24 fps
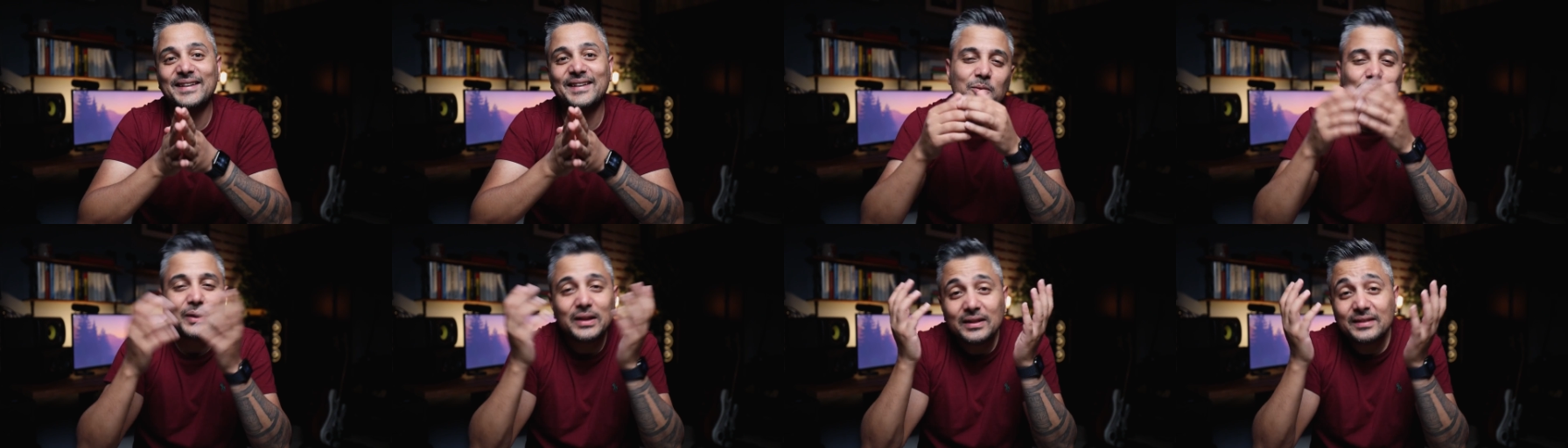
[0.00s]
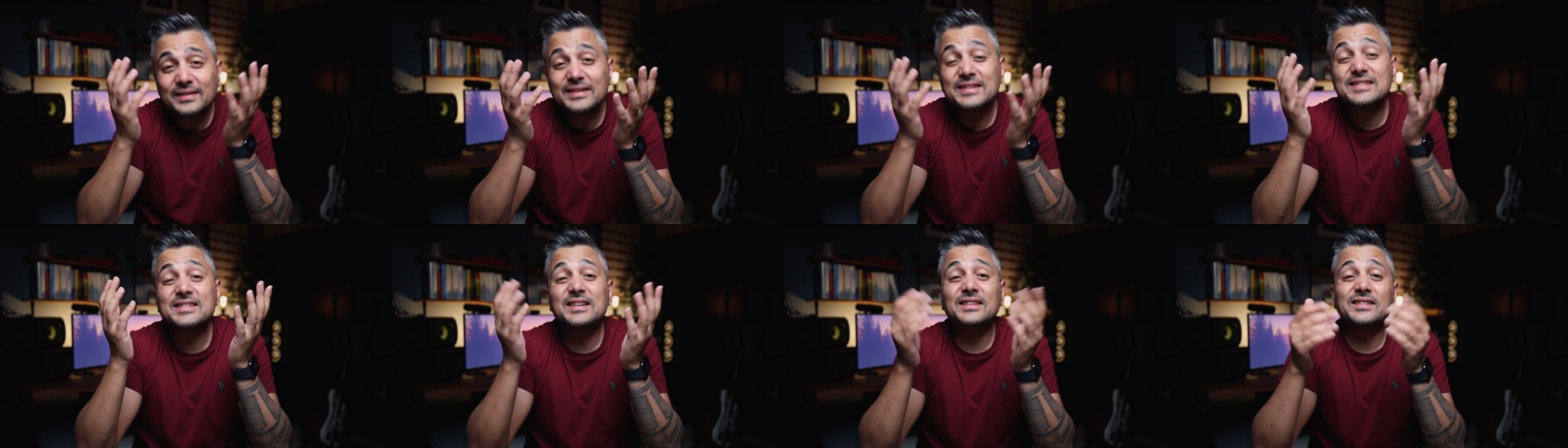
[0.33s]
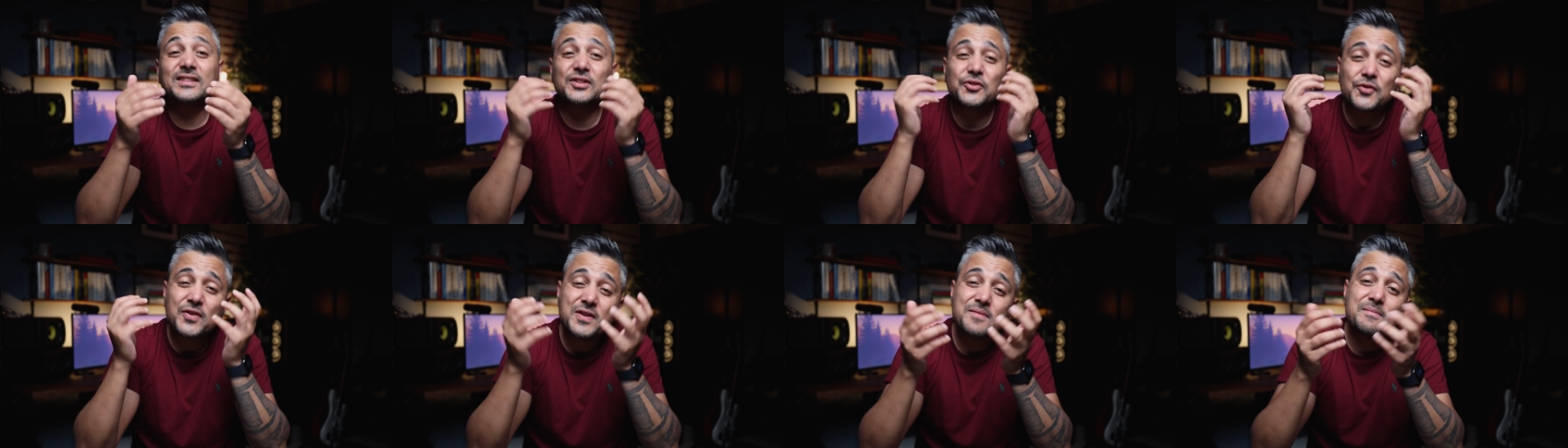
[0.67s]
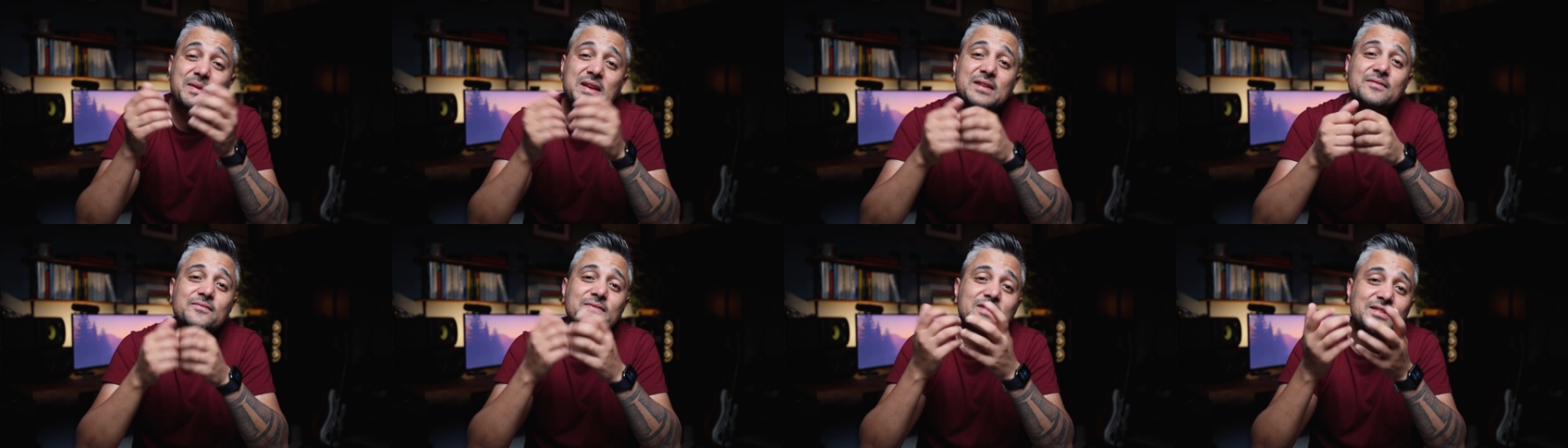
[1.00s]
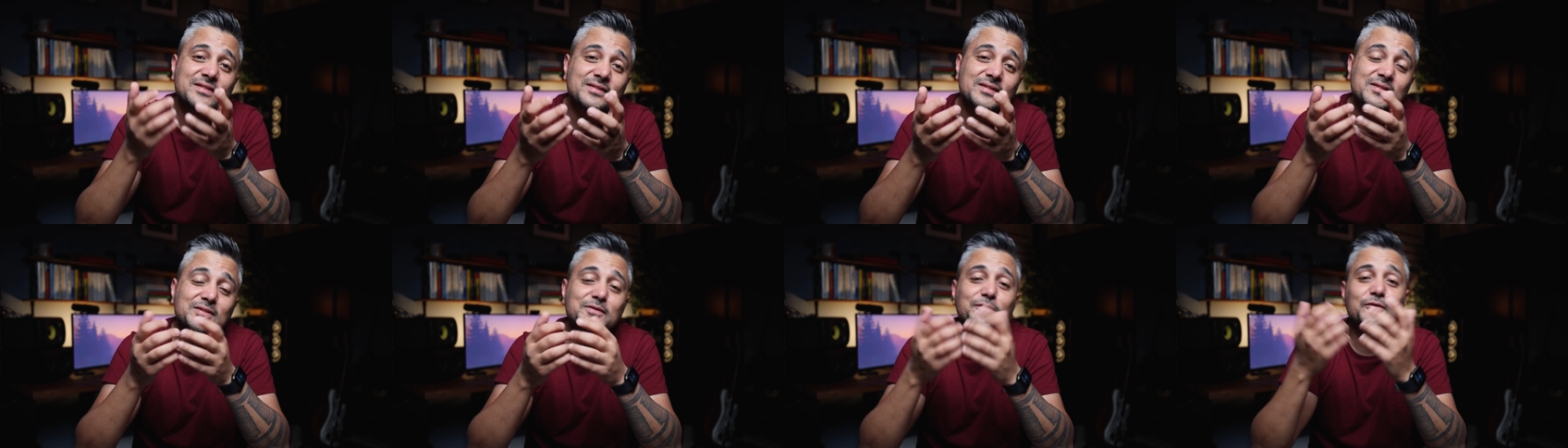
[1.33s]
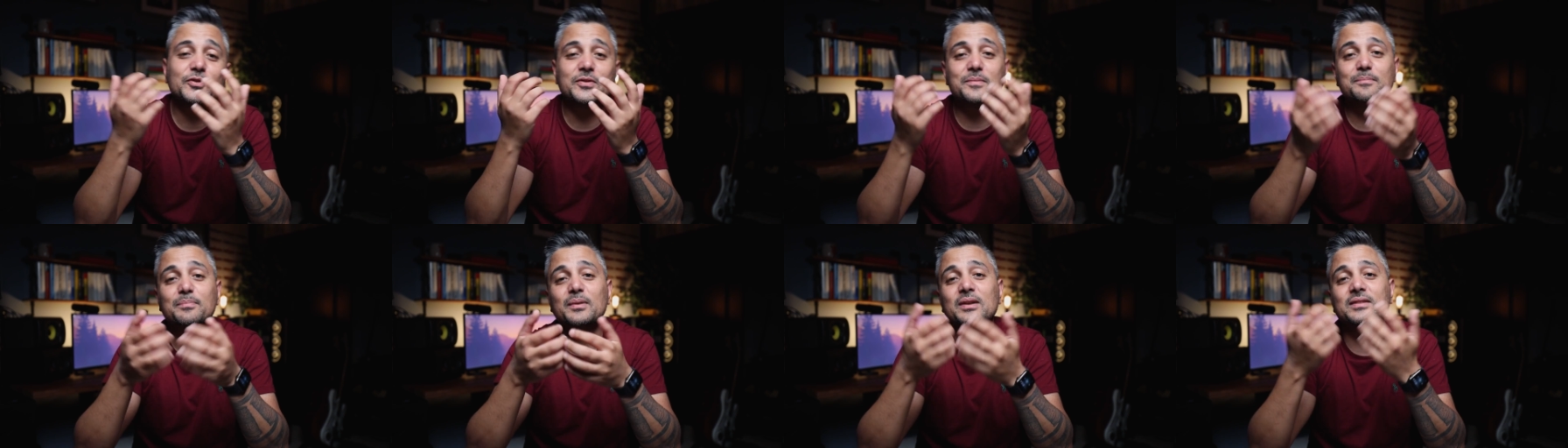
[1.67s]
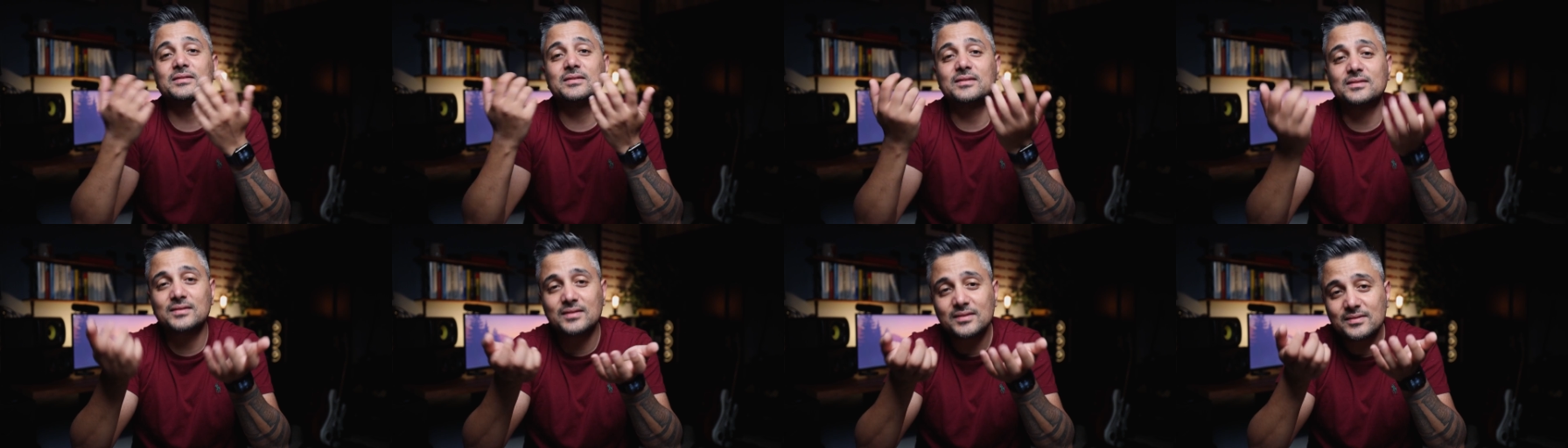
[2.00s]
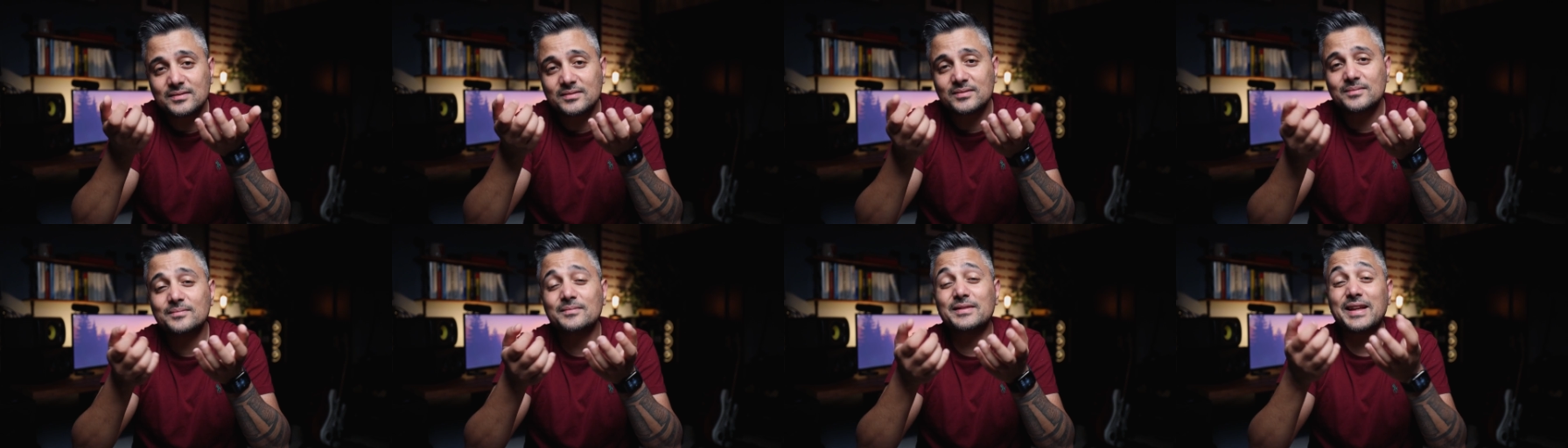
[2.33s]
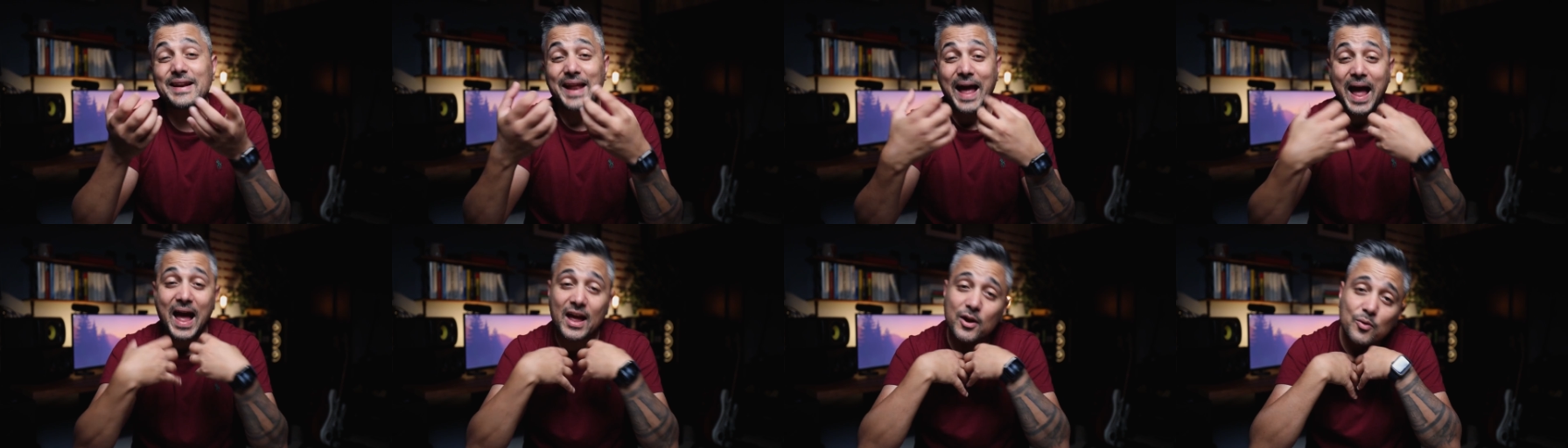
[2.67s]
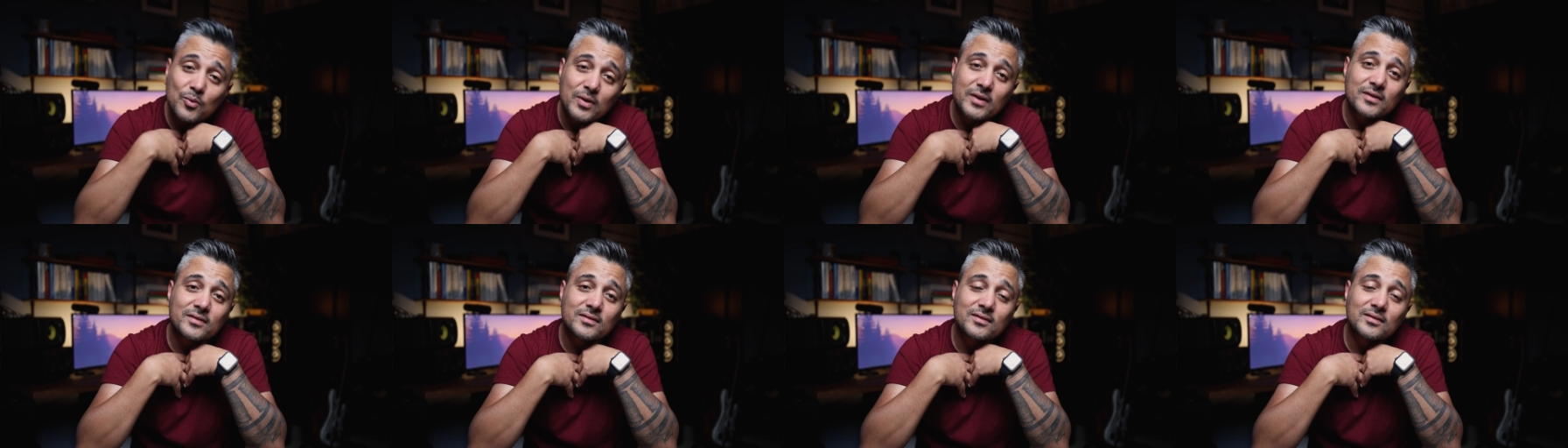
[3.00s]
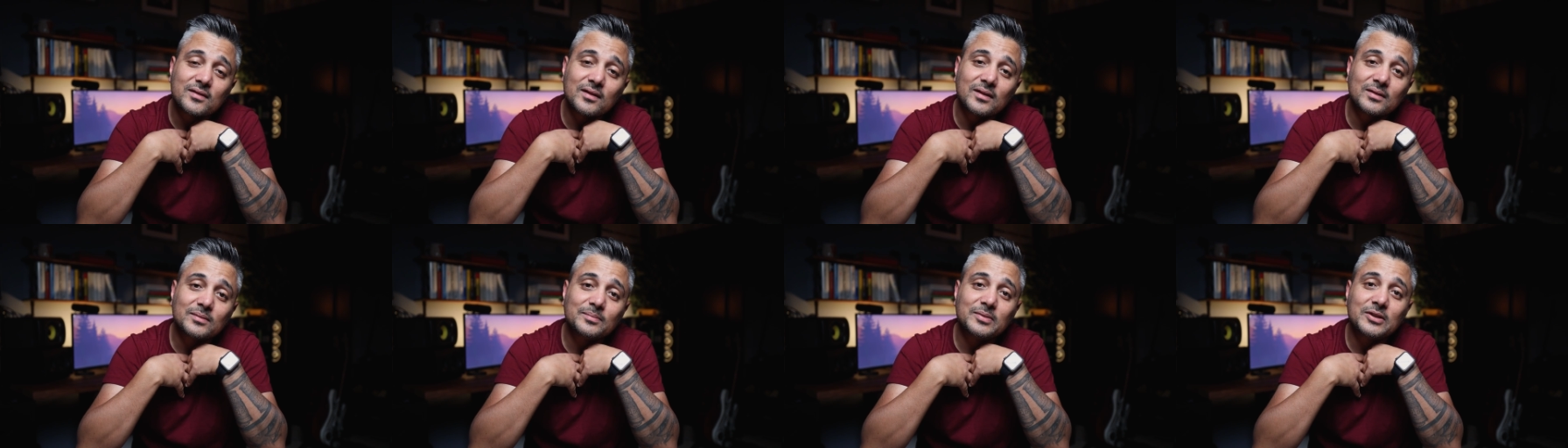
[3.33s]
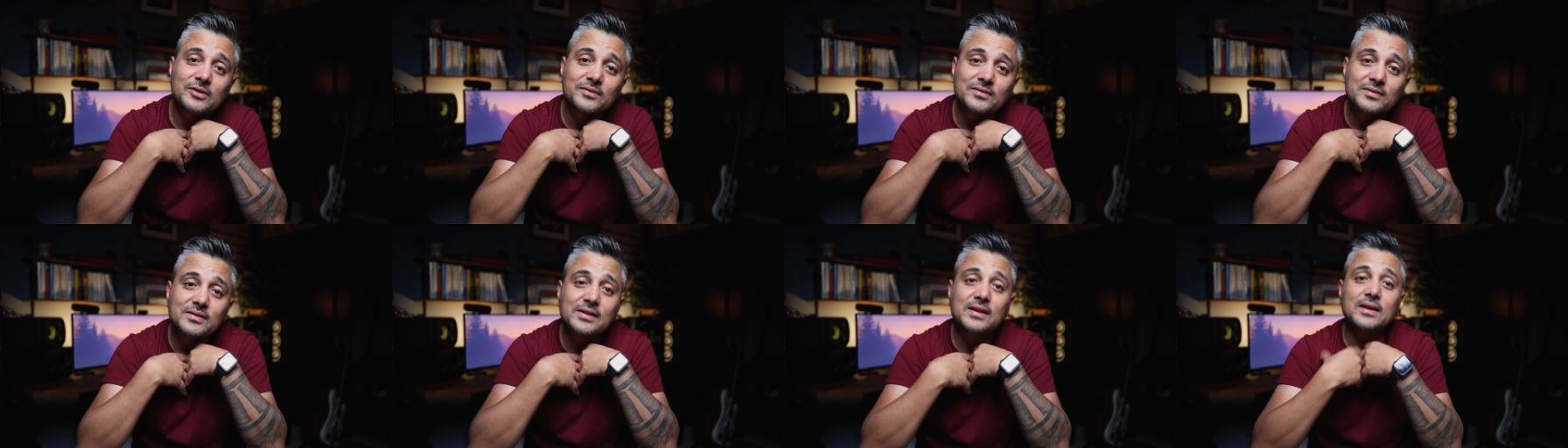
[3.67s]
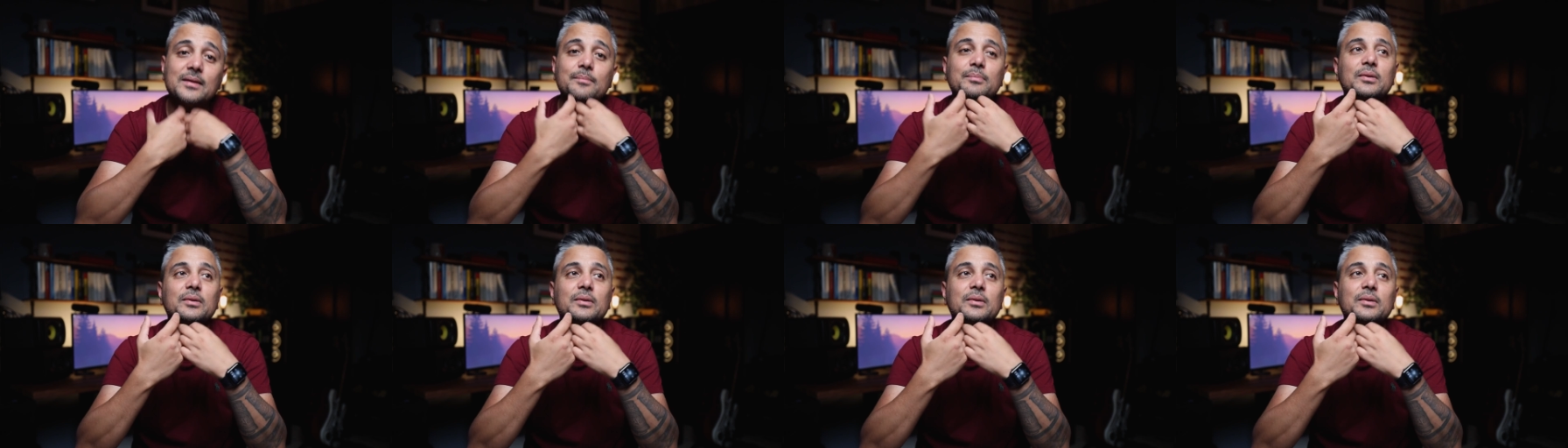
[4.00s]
Well, these are the three main reasons for imposter syndrome that I wanted to talk about today,